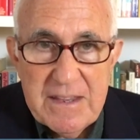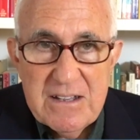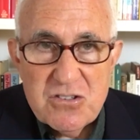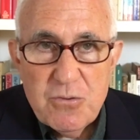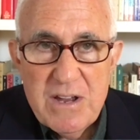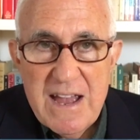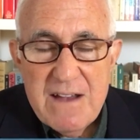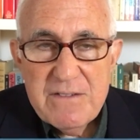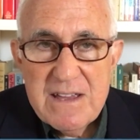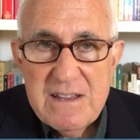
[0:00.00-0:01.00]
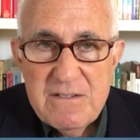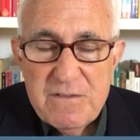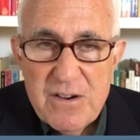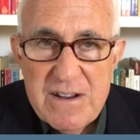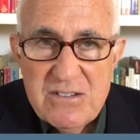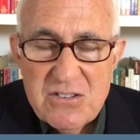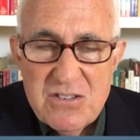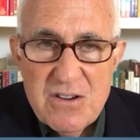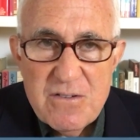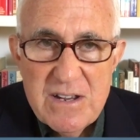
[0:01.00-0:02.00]
So we have a very
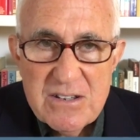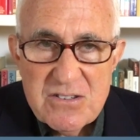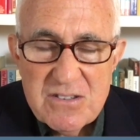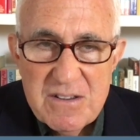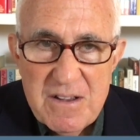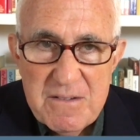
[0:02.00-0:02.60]
serious